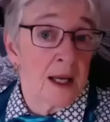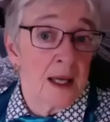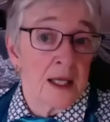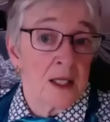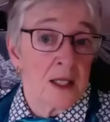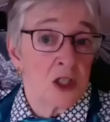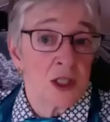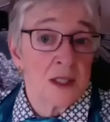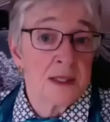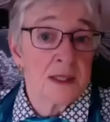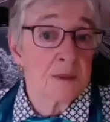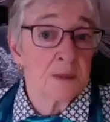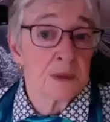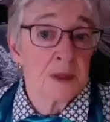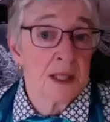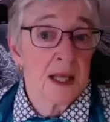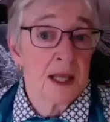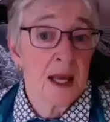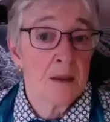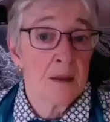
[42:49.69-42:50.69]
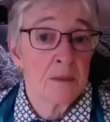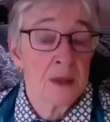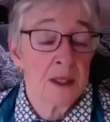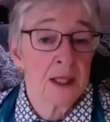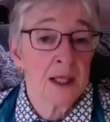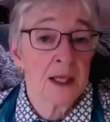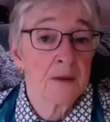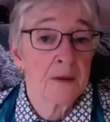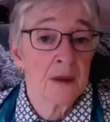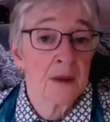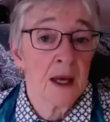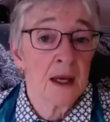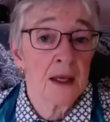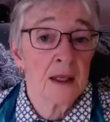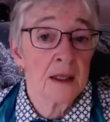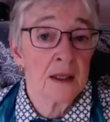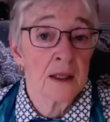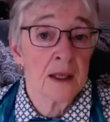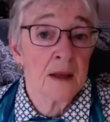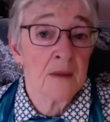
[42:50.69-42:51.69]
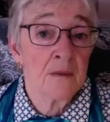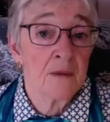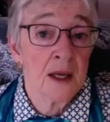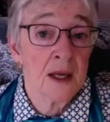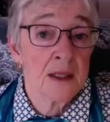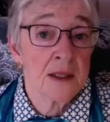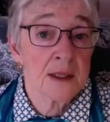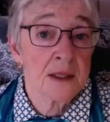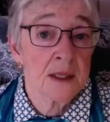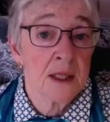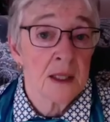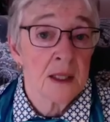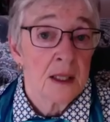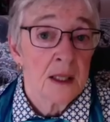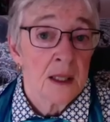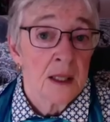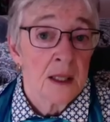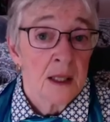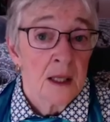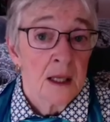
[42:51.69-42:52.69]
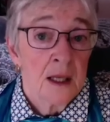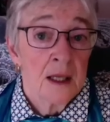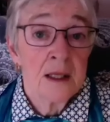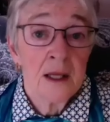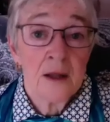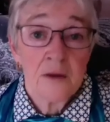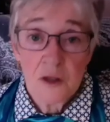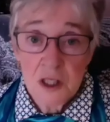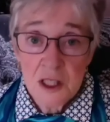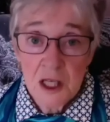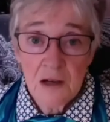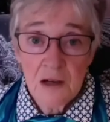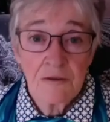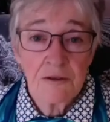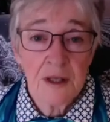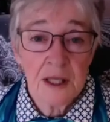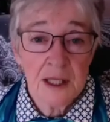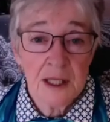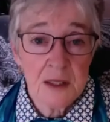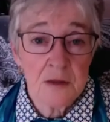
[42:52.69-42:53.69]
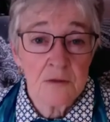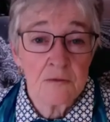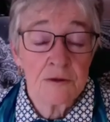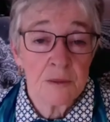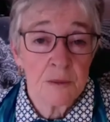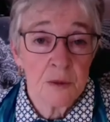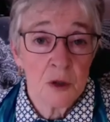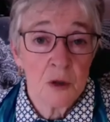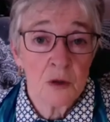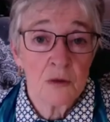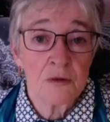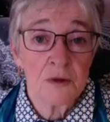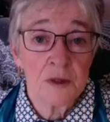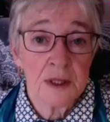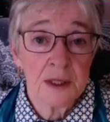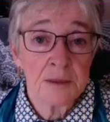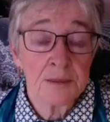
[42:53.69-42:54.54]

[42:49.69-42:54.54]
It just simply can't be like that. And, and that's another tough lesson from COVID.